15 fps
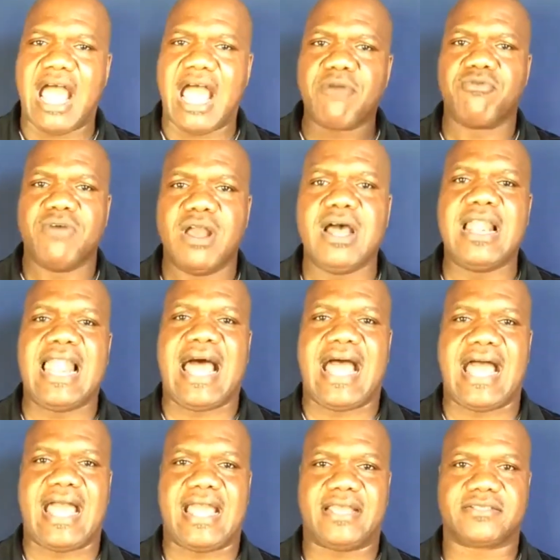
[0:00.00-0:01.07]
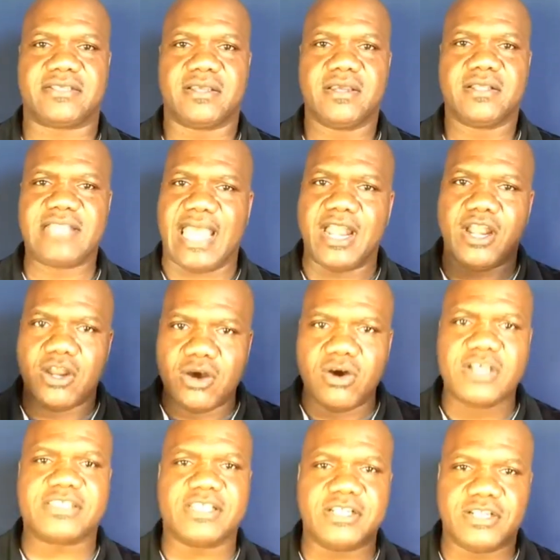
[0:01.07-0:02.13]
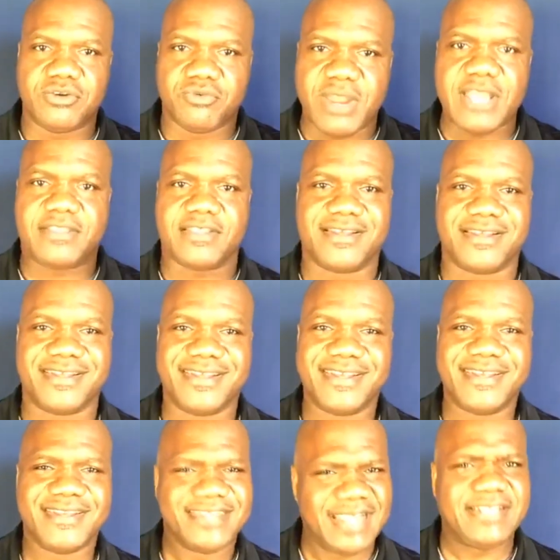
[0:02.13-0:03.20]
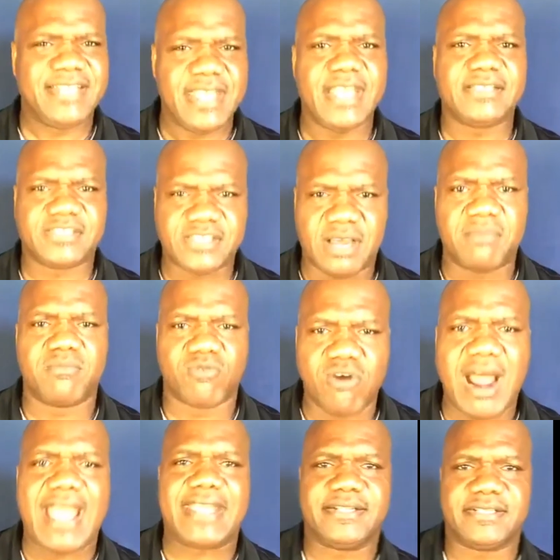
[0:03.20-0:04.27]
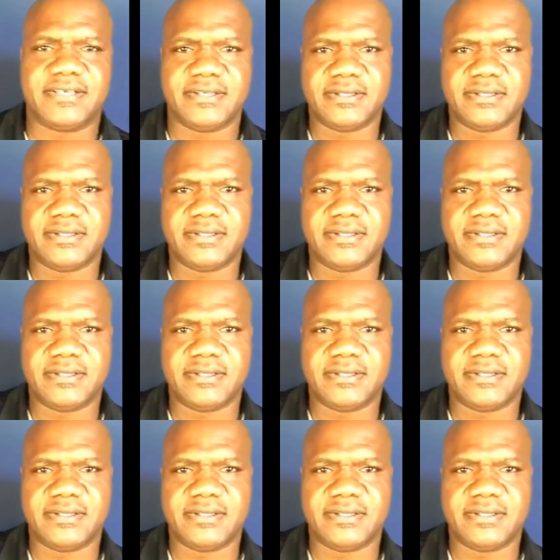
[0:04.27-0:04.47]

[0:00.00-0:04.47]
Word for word: I realize that Lewis and Doretha, they did something right.